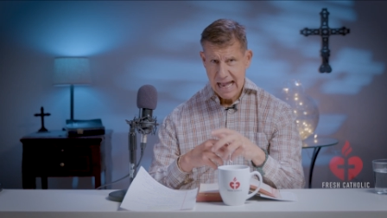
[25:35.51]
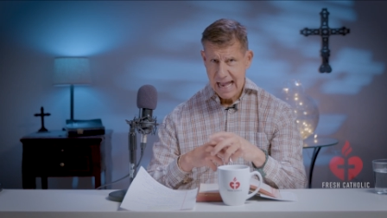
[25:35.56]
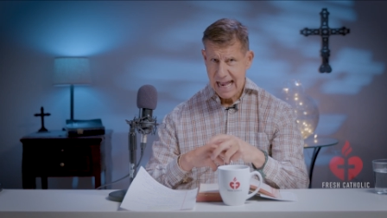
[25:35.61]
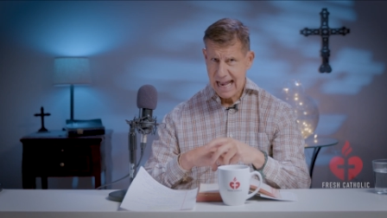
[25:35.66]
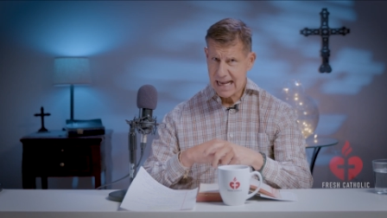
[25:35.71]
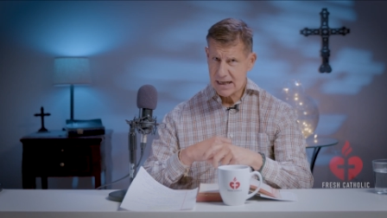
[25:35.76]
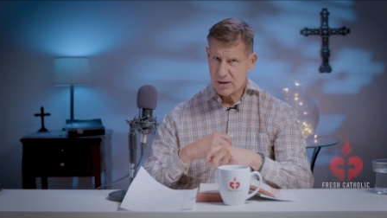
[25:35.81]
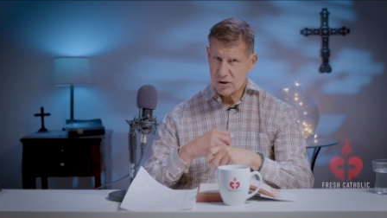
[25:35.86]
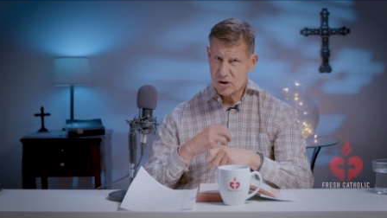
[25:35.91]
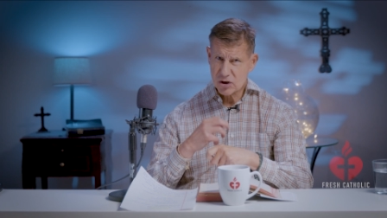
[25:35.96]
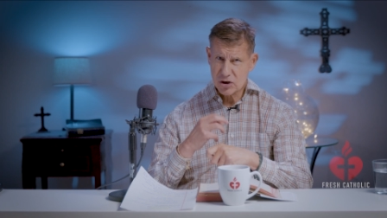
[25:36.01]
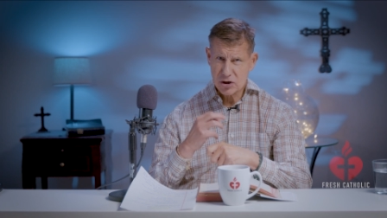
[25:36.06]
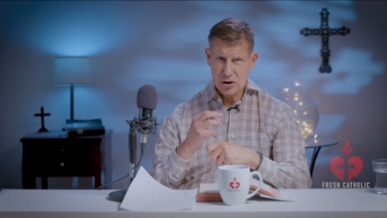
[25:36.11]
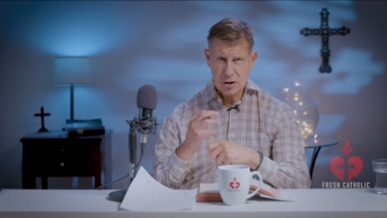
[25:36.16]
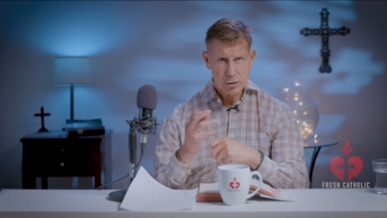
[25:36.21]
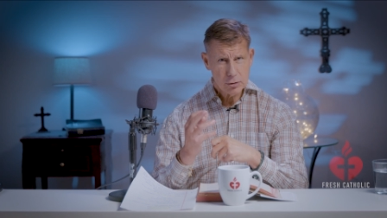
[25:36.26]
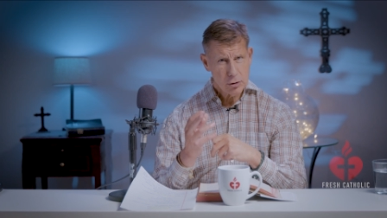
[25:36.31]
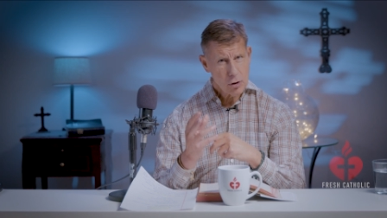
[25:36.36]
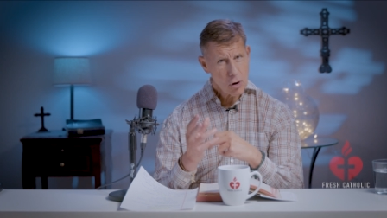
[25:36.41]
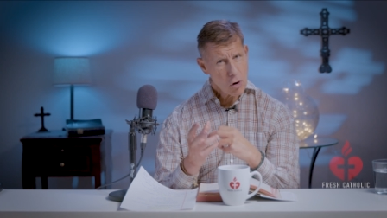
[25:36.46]
and
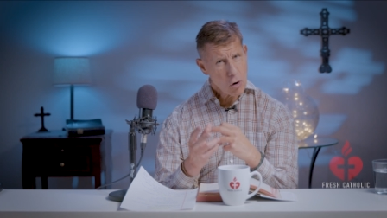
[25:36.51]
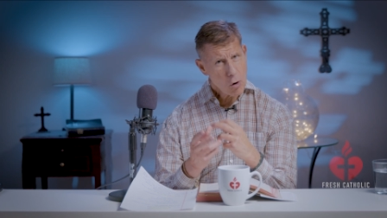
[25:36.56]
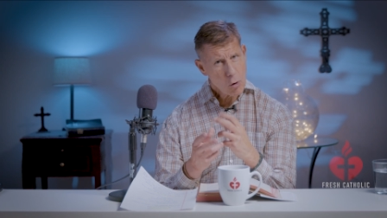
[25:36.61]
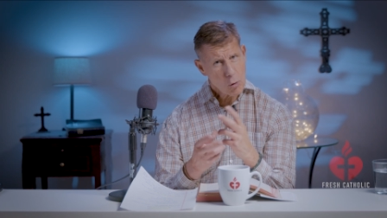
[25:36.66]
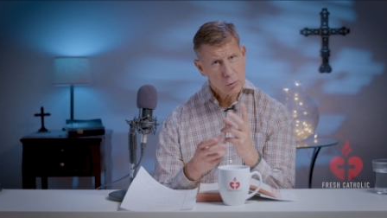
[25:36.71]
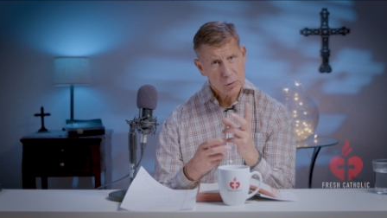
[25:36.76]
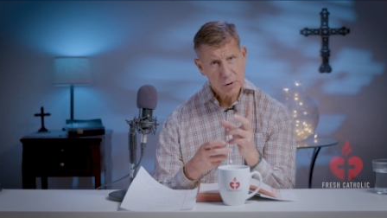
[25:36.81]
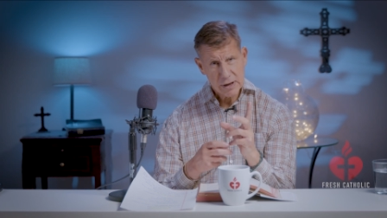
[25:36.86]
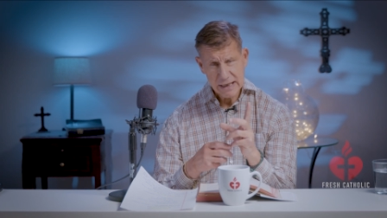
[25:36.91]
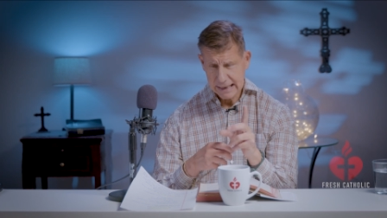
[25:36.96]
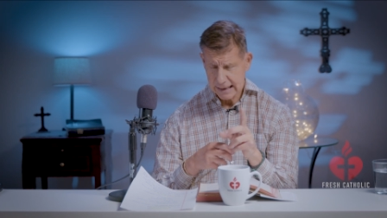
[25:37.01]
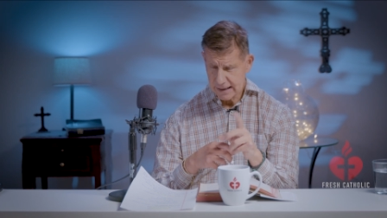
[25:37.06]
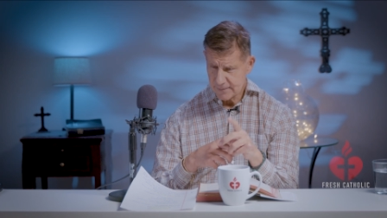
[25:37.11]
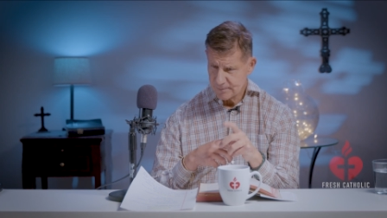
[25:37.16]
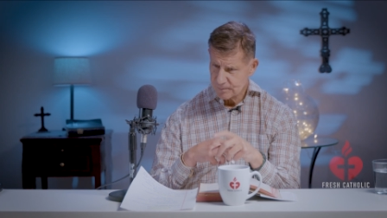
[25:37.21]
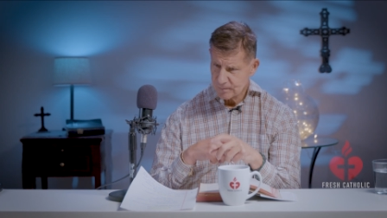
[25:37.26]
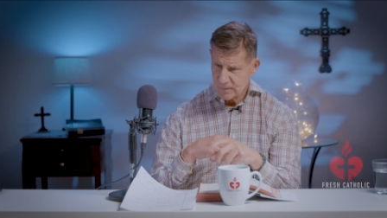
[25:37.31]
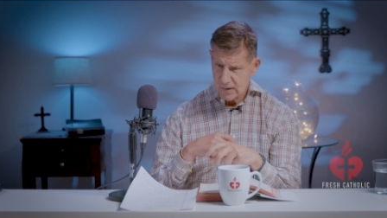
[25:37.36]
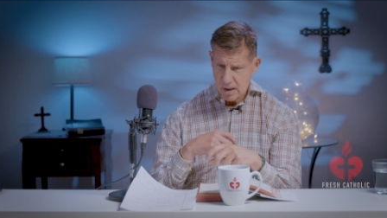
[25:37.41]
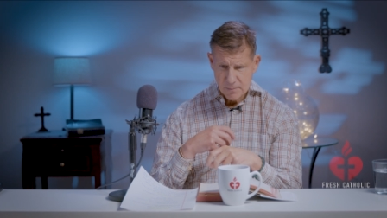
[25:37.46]
slowly
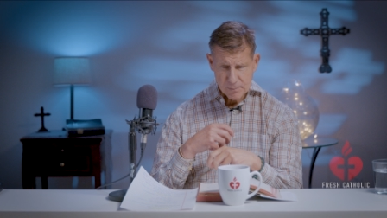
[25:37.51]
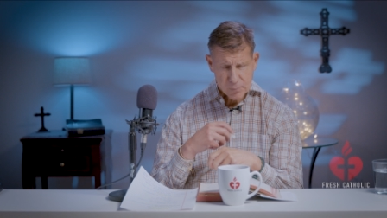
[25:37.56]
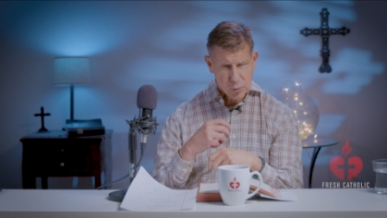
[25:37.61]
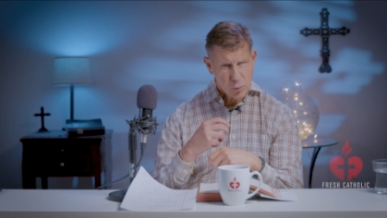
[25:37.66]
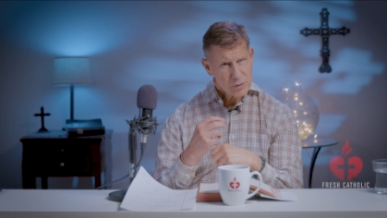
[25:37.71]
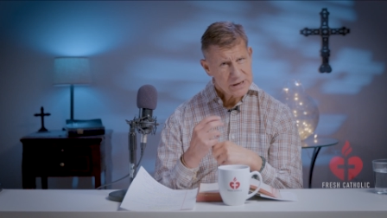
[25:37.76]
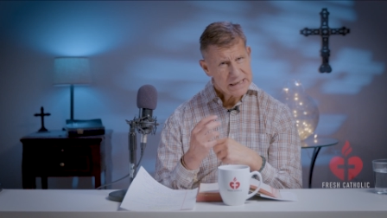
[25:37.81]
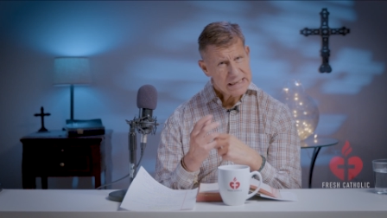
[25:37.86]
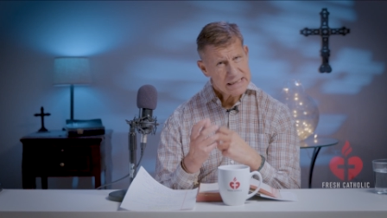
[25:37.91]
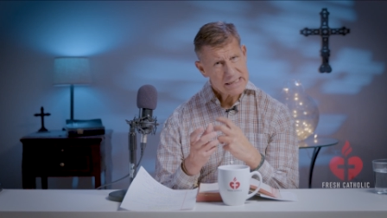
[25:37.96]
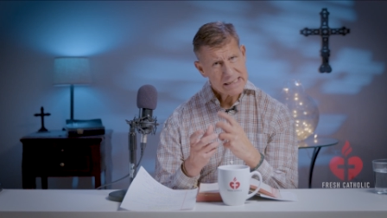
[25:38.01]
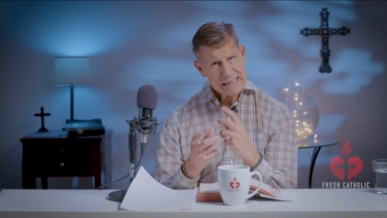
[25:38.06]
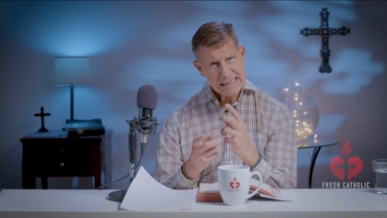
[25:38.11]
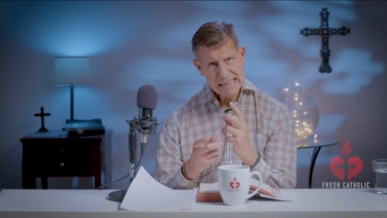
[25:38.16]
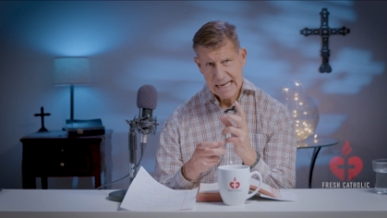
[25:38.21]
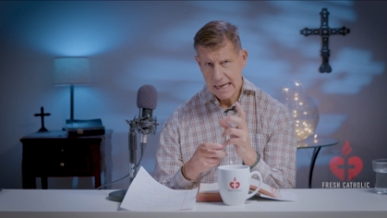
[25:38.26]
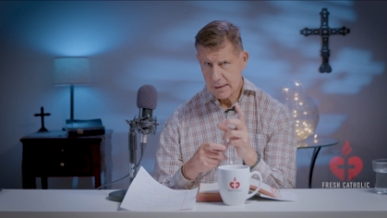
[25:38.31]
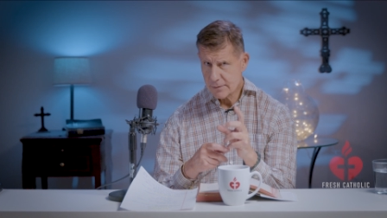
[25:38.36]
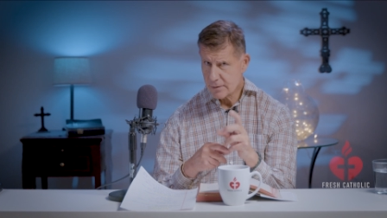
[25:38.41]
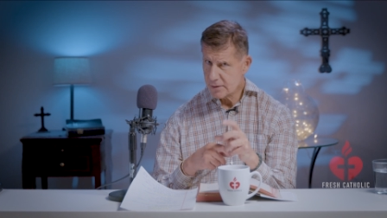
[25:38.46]
putting
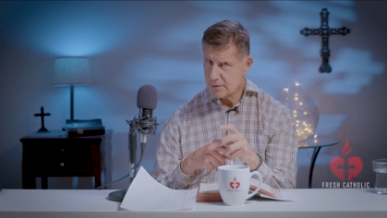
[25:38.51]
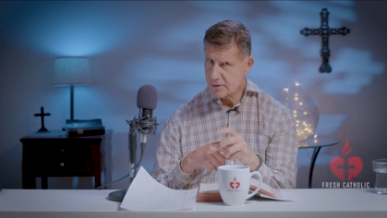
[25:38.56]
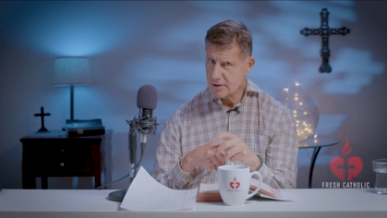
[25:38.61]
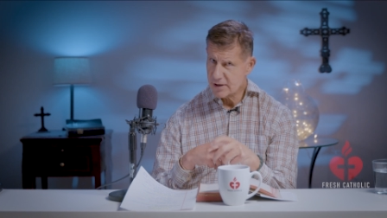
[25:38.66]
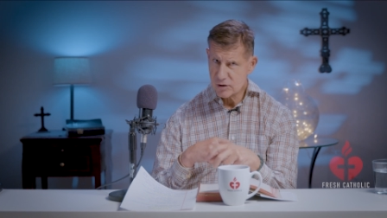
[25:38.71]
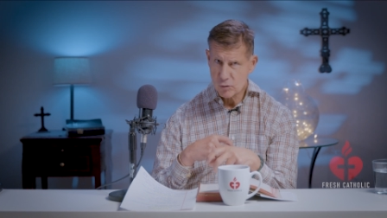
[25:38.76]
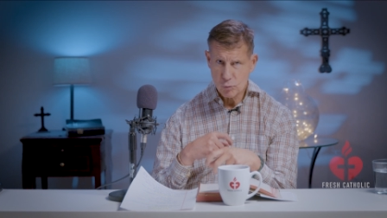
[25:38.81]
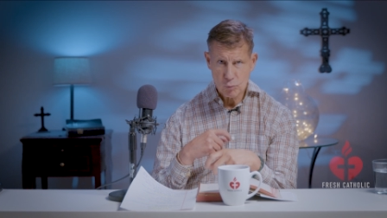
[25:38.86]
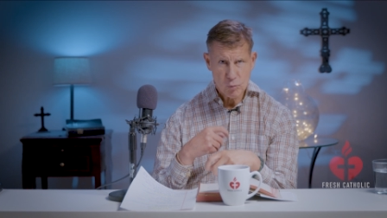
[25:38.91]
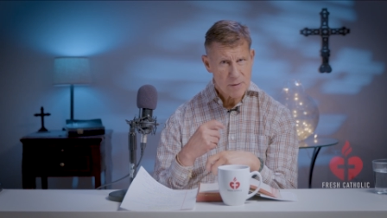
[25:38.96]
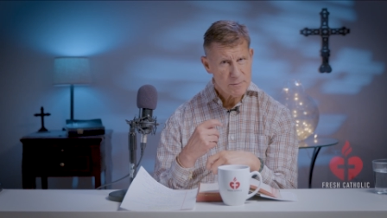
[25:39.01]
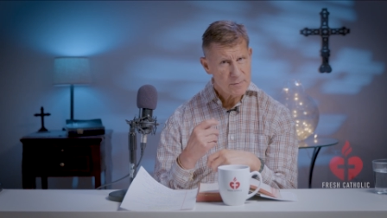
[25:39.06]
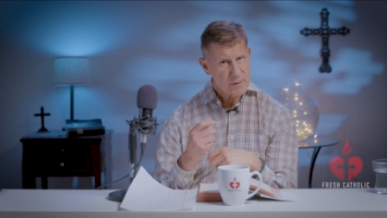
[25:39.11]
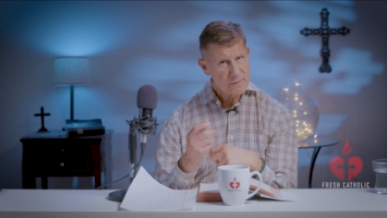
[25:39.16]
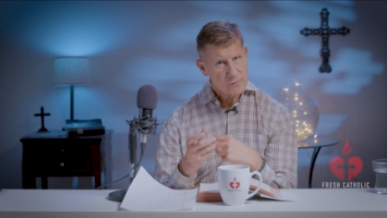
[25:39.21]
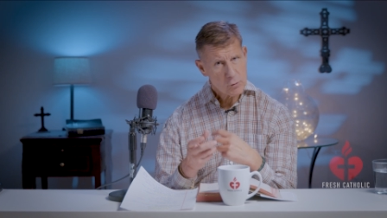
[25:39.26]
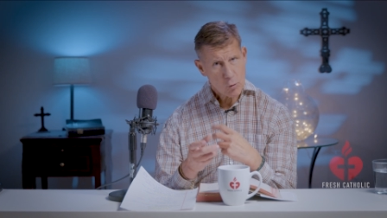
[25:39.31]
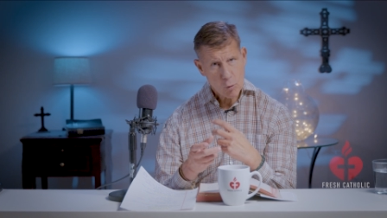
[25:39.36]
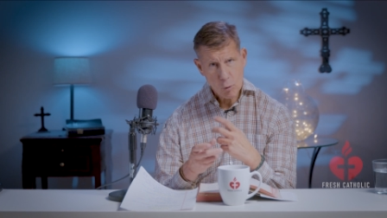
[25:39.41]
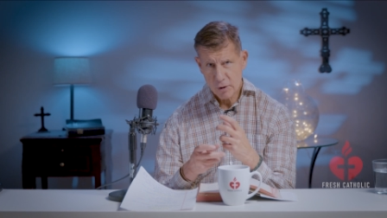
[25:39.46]
together this whip
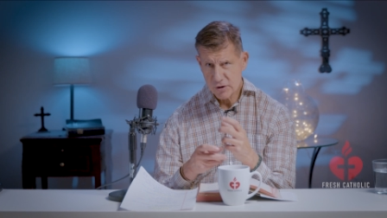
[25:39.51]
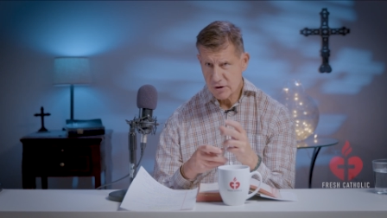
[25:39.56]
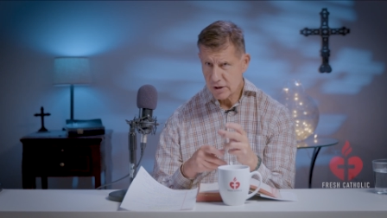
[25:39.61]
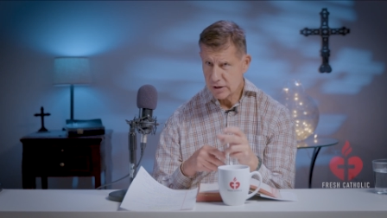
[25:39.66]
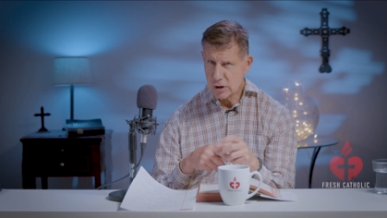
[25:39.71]
of cords.